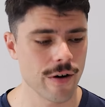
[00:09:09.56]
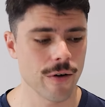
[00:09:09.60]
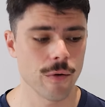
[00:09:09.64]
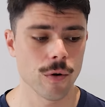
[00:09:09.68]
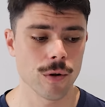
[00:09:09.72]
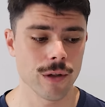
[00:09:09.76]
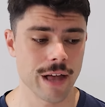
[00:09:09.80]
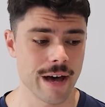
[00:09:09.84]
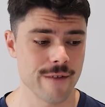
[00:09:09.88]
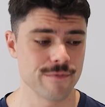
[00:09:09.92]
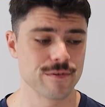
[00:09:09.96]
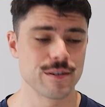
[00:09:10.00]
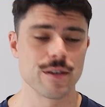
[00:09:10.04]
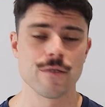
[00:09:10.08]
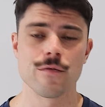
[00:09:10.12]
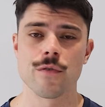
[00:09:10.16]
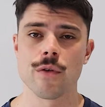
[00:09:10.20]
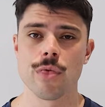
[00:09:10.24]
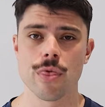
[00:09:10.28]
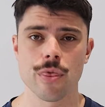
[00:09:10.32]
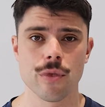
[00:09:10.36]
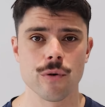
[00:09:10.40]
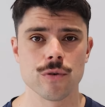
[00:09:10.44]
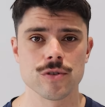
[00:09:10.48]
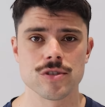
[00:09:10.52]
all have
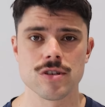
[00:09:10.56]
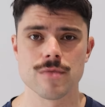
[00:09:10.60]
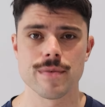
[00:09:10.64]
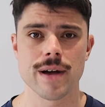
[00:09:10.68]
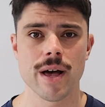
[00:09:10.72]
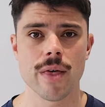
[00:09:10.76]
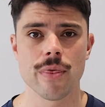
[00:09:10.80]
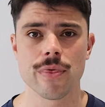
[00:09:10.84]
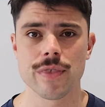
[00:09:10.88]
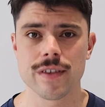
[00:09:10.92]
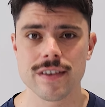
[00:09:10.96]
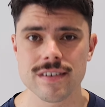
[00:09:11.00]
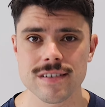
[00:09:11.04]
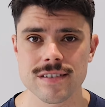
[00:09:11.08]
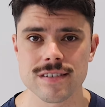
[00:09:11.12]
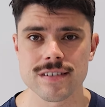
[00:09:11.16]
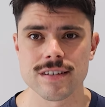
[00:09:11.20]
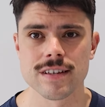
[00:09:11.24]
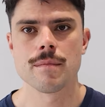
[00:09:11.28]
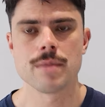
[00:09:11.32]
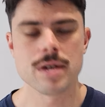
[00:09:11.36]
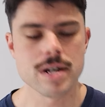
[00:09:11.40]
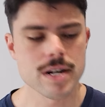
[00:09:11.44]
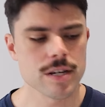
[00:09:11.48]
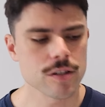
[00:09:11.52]
different thoughts about this,
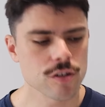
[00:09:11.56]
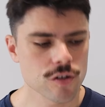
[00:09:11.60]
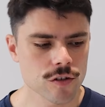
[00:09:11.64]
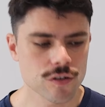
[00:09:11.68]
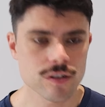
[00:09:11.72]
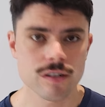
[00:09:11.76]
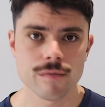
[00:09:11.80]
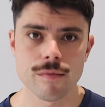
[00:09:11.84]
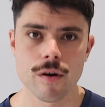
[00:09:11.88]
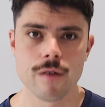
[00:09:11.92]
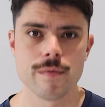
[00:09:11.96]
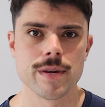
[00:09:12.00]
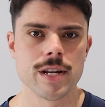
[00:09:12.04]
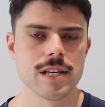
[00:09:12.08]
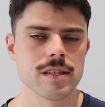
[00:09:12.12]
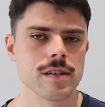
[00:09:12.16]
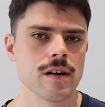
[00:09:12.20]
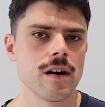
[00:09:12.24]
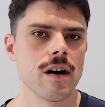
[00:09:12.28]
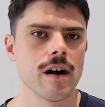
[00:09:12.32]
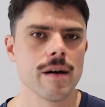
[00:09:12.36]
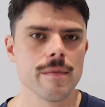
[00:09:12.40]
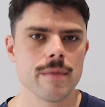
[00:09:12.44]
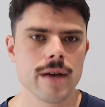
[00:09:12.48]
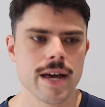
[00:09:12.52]
but it is just a moment in
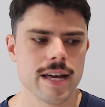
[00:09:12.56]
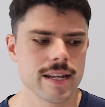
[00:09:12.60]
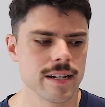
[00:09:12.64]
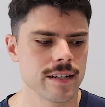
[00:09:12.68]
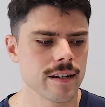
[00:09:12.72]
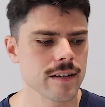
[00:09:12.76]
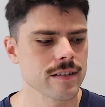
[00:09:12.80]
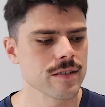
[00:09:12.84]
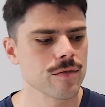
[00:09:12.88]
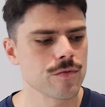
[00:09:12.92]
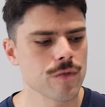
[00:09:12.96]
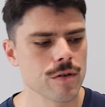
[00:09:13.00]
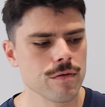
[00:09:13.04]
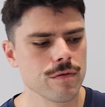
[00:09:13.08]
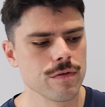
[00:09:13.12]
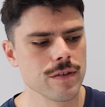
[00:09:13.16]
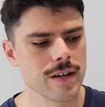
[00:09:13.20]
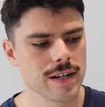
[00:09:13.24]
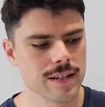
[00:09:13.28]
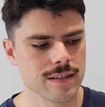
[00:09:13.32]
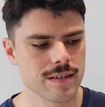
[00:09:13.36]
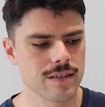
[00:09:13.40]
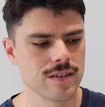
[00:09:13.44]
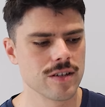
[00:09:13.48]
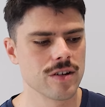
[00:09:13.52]
time and doesn't
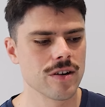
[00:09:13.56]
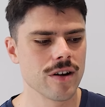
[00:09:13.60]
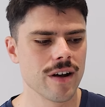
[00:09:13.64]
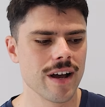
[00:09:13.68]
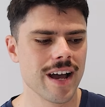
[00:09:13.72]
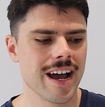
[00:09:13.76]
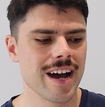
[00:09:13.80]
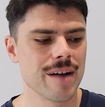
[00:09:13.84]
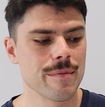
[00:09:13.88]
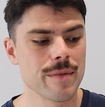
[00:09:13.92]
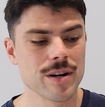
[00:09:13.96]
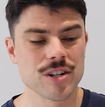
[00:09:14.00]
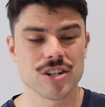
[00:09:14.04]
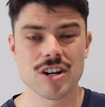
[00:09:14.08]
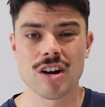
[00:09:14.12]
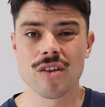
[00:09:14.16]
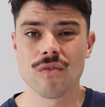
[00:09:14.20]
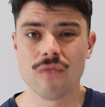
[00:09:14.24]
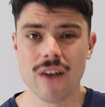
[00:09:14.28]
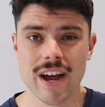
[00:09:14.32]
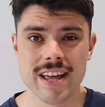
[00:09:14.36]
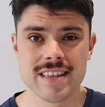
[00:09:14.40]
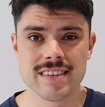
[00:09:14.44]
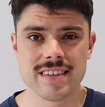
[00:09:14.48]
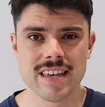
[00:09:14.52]
reflect, you know, how much I
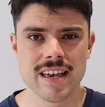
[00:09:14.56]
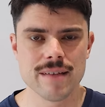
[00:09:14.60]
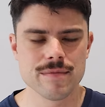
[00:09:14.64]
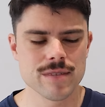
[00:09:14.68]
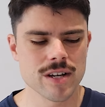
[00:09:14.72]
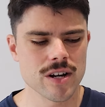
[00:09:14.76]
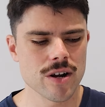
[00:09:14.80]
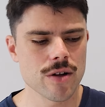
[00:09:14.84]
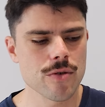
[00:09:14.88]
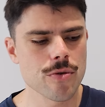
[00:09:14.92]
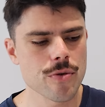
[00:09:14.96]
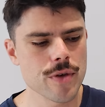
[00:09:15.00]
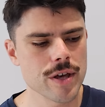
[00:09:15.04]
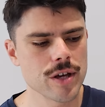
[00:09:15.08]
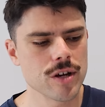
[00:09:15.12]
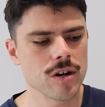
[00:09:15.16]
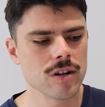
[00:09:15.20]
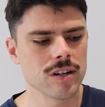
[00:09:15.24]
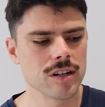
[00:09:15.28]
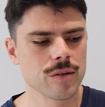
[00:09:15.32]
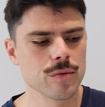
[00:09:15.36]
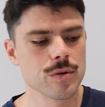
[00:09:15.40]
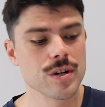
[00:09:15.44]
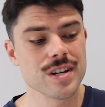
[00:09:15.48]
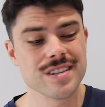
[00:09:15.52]
rate teams. I don't think
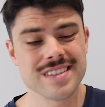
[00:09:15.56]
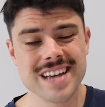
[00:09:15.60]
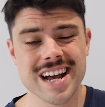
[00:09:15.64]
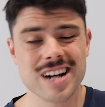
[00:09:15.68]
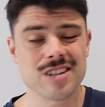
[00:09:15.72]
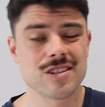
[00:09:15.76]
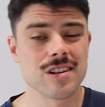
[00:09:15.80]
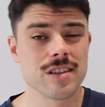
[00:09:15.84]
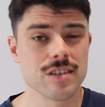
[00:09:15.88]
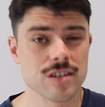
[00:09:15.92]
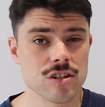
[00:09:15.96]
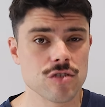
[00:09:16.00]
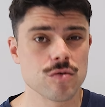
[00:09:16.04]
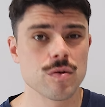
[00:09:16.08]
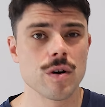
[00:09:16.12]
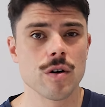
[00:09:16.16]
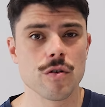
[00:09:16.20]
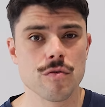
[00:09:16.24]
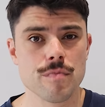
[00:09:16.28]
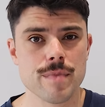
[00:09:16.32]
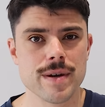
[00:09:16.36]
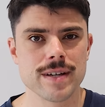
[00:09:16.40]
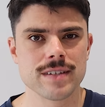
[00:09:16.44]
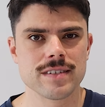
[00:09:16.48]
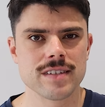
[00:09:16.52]
Collingwood is actually the
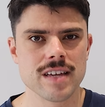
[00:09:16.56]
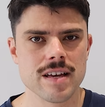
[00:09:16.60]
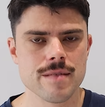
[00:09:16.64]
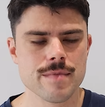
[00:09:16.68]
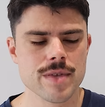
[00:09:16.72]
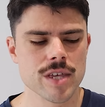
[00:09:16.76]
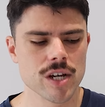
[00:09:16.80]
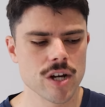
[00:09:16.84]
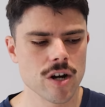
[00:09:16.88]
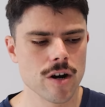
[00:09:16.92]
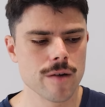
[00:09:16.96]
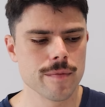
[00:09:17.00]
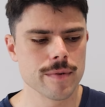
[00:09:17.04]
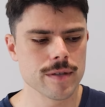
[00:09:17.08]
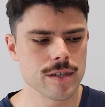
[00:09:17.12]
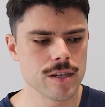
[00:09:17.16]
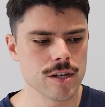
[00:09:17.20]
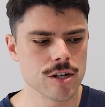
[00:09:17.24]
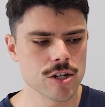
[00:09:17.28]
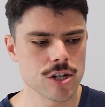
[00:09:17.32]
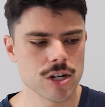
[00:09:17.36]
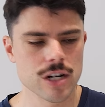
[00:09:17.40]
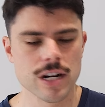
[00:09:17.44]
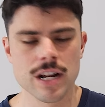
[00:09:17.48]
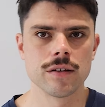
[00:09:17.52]
12th best team in the
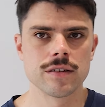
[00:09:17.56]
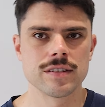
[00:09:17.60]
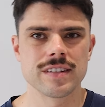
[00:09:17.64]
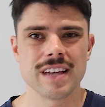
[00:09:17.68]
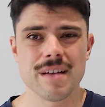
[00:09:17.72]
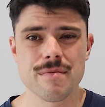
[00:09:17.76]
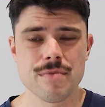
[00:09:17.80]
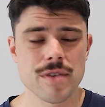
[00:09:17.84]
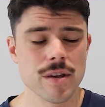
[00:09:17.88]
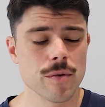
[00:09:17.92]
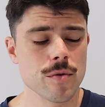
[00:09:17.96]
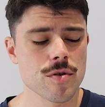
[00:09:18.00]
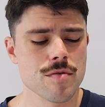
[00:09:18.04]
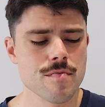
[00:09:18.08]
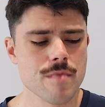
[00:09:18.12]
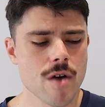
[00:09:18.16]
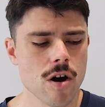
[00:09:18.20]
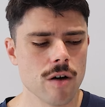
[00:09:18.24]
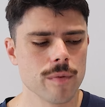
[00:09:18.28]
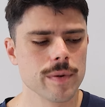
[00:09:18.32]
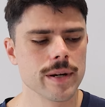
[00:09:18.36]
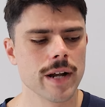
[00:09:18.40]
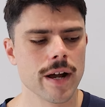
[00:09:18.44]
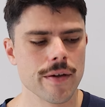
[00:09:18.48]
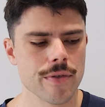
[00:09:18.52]
competition. Same thing with
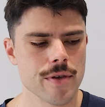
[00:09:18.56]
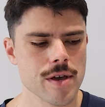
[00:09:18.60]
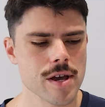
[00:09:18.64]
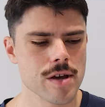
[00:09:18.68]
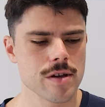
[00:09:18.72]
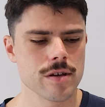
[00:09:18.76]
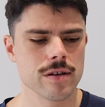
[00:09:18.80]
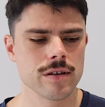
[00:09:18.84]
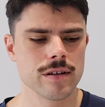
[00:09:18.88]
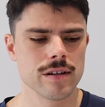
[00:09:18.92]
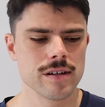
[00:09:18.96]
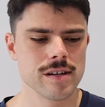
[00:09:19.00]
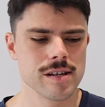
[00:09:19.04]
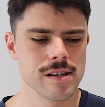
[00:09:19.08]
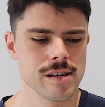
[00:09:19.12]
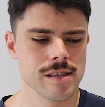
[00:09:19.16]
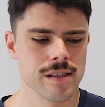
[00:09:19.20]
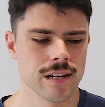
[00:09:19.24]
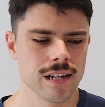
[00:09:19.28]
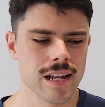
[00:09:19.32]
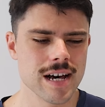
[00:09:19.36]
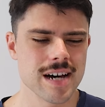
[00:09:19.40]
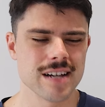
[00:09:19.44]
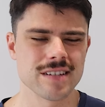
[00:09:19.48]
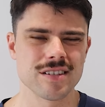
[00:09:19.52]
Melbourne. I think in the
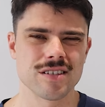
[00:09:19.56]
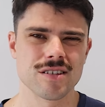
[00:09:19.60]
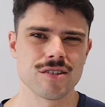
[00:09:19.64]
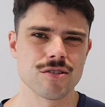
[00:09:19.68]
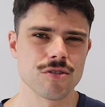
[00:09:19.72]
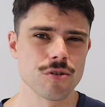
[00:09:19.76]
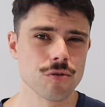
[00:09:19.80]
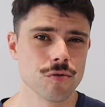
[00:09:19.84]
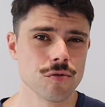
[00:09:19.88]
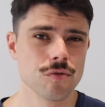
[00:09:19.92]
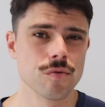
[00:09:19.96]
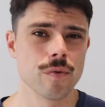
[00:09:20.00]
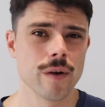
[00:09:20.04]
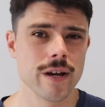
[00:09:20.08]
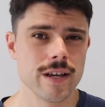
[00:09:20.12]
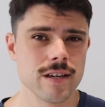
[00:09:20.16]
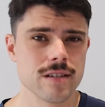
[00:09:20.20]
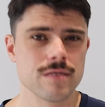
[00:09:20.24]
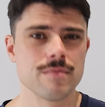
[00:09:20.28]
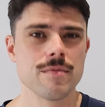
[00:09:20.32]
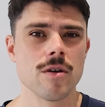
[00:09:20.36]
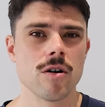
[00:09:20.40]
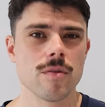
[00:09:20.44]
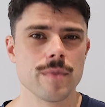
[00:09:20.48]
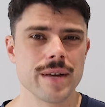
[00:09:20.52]
last two
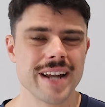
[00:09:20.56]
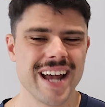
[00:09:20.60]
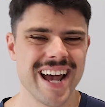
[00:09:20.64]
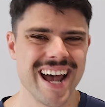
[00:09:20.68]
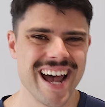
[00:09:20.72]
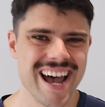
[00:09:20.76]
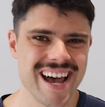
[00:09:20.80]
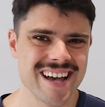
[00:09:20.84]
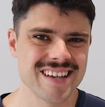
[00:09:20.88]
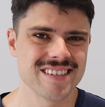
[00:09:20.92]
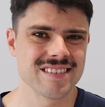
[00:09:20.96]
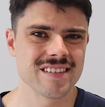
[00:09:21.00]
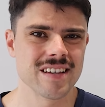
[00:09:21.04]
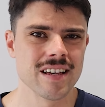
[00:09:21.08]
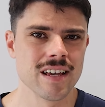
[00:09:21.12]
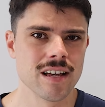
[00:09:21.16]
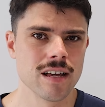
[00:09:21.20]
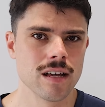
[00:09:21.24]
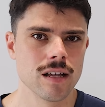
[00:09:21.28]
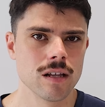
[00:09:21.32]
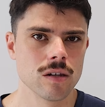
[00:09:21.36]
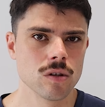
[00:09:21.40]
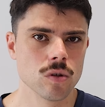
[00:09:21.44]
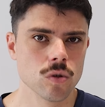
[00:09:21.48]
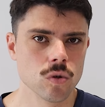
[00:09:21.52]
weeks, Melbourne has
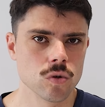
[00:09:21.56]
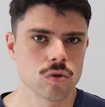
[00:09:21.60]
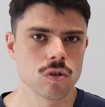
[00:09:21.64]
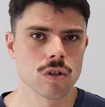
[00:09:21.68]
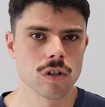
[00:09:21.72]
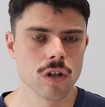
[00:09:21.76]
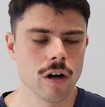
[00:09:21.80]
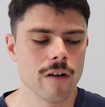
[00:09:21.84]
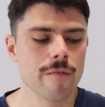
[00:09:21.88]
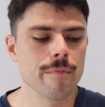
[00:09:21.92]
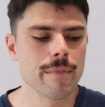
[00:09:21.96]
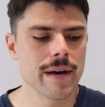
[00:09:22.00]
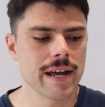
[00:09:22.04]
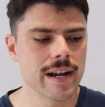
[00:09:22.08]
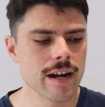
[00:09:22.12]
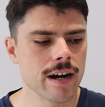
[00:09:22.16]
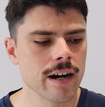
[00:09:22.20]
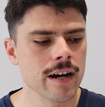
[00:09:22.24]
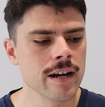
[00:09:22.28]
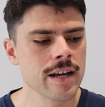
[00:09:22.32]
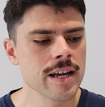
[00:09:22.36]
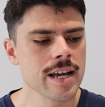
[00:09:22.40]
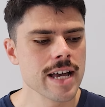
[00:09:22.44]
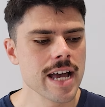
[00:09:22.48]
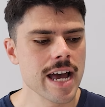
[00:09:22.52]
looked a lot
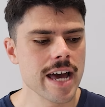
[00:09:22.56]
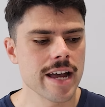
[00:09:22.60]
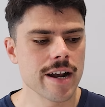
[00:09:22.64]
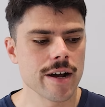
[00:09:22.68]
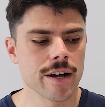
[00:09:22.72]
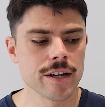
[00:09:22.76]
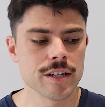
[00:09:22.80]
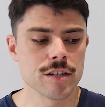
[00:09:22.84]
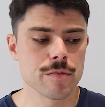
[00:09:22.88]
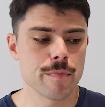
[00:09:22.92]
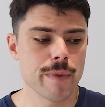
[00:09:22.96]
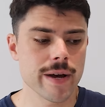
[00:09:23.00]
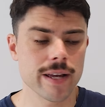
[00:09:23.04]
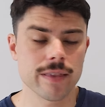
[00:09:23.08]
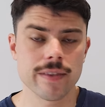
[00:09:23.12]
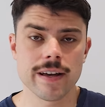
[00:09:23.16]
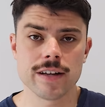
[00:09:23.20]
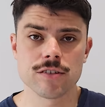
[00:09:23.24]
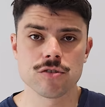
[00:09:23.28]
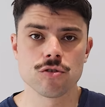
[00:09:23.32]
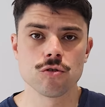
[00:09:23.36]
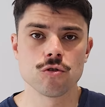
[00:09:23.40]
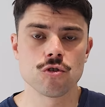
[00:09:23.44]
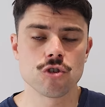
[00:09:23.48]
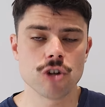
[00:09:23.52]
better, and I expect that
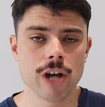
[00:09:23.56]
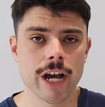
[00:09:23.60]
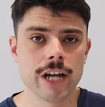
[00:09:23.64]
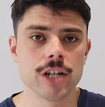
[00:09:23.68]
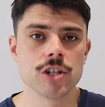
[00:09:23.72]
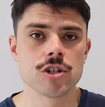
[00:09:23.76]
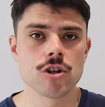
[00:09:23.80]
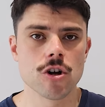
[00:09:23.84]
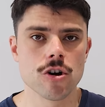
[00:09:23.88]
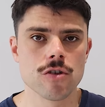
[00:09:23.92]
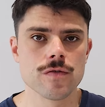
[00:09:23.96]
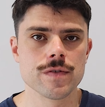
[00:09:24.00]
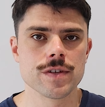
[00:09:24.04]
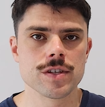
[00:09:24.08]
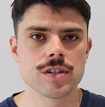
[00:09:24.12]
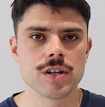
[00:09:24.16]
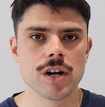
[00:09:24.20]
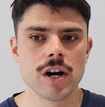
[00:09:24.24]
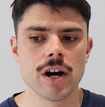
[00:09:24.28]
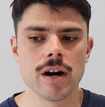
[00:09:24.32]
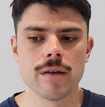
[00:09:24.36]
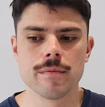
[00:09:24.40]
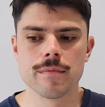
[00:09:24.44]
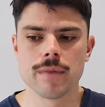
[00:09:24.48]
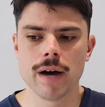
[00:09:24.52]
to change over
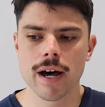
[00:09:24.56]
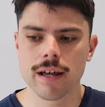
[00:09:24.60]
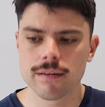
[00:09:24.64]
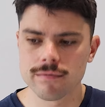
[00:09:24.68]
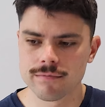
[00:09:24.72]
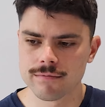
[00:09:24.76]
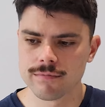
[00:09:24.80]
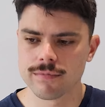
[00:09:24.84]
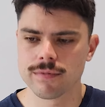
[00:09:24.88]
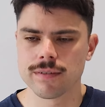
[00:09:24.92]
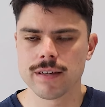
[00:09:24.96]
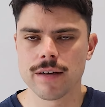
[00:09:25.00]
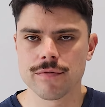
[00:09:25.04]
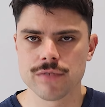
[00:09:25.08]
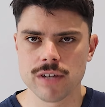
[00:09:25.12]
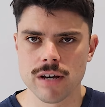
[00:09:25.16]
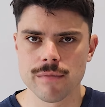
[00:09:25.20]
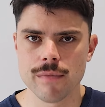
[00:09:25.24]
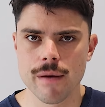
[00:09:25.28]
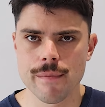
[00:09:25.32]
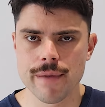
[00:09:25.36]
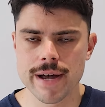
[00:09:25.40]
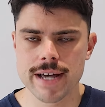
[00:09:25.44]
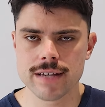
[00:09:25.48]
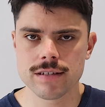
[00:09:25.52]
time. But I've done
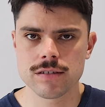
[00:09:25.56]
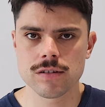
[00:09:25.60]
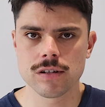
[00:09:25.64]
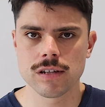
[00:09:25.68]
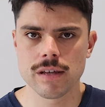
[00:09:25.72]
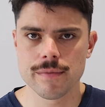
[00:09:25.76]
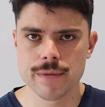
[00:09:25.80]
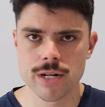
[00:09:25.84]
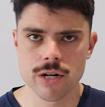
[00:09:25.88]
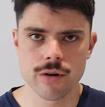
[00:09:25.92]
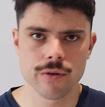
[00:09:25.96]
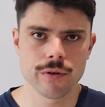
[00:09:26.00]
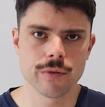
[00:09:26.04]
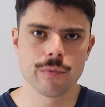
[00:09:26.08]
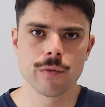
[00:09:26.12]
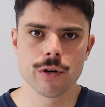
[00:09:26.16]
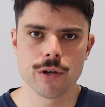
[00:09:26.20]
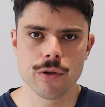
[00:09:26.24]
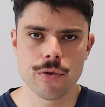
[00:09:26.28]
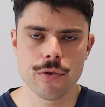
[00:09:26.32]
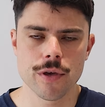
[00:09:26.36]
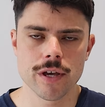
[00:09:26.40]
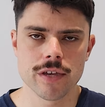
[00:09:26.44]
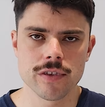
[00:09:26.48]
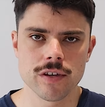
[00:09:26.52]
my best, so let me know what
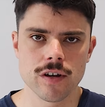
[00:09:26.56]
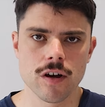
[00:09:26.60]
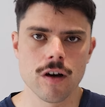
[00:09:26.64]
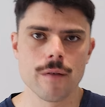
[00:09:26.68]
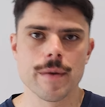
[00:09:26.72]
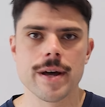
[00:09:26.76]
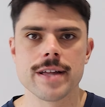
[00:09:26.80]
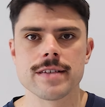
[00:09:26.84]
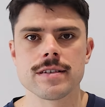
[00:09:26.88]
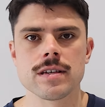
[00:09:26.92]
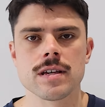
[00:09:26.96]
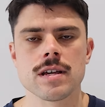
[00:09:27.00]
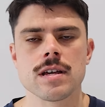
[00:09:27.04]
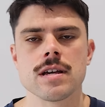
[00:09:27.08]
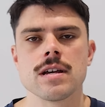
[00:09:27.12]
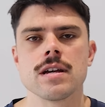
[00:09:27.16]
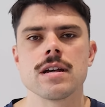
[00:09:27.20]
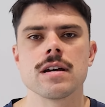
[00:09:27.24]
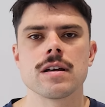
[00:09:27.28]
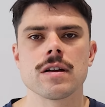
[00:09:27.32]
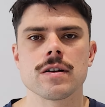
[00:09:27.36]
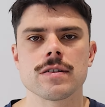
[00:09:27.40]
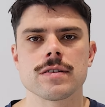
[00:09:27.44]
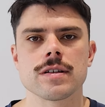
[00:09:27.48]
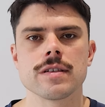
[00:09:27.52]
you think in the comments,
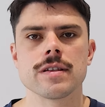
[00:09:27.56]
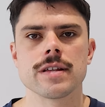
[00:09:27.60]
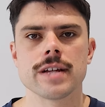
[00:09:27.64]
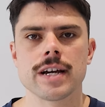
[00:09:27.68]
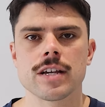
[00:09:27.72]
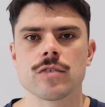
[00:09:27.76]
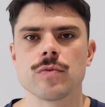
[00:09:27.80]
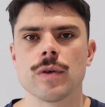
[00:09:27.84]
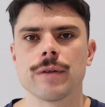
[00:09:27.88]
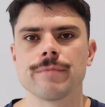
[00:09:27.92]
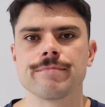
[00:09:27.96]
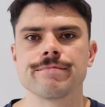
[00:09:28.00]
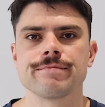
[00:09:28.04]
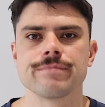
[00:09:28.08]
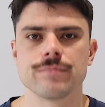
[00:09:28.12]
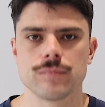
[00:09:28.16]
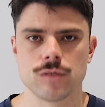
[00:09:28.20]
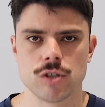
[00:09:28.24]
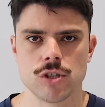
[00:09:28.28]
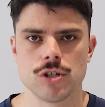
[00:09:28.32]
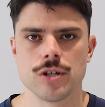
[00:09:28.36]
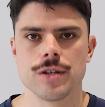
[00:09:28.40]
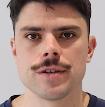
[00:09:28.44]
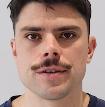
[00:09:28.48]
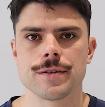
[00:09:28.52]
and I'll see you in the next one.
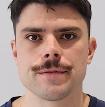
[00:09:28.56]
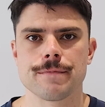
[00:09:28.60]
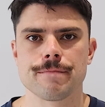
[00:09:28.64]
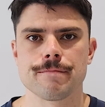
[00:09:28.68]
Cheers.